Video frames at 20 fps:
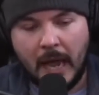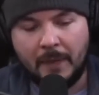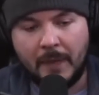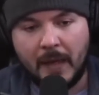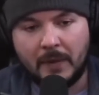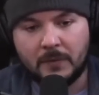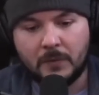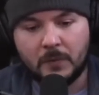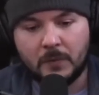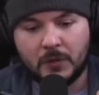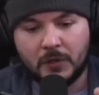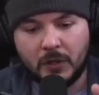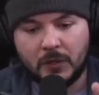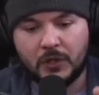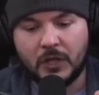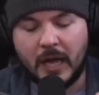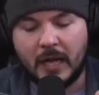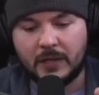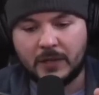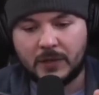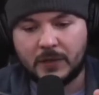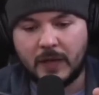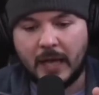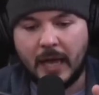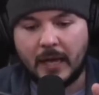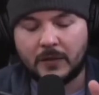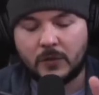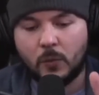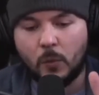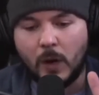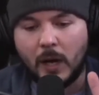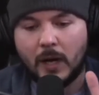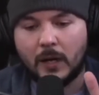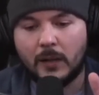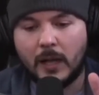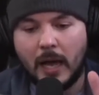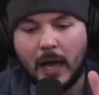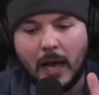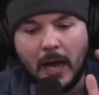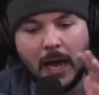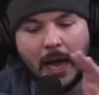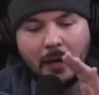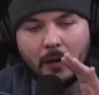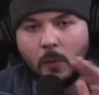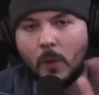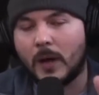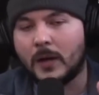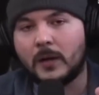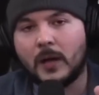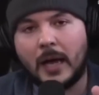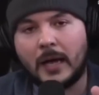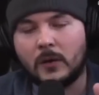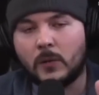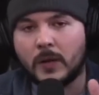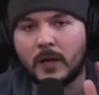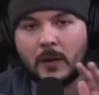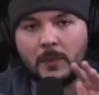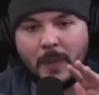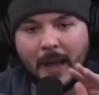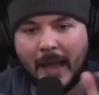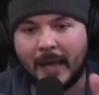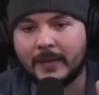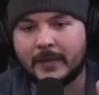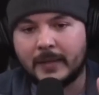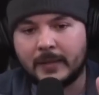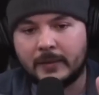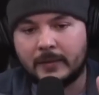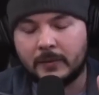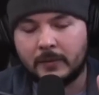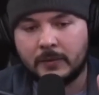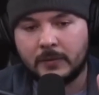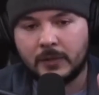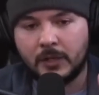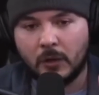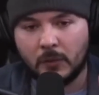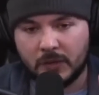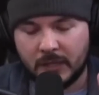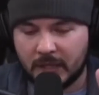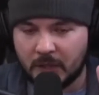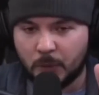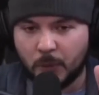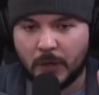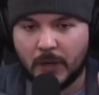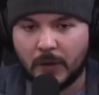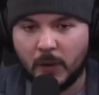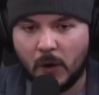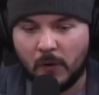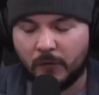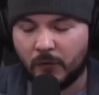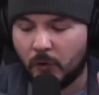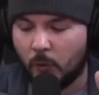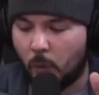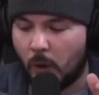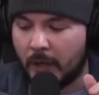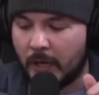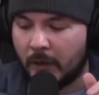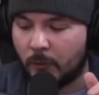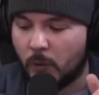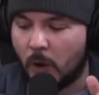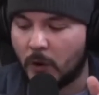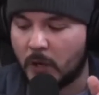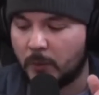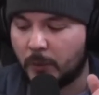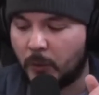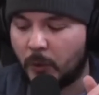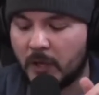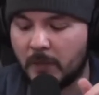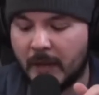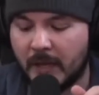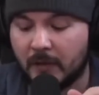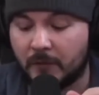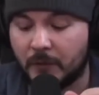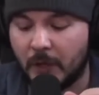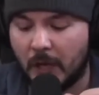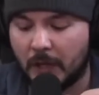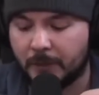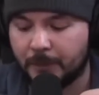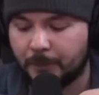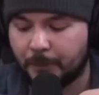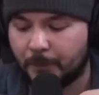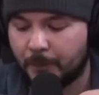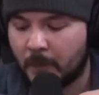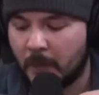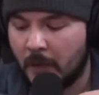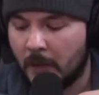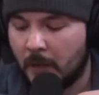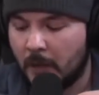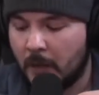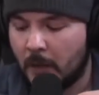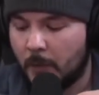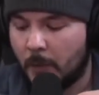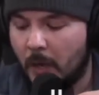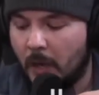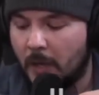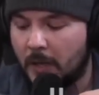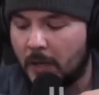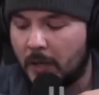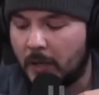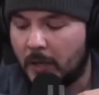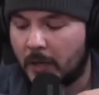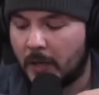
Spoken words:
And that suggests that, well, I don't want to abandon Teespring over what a rogue employee may have done, but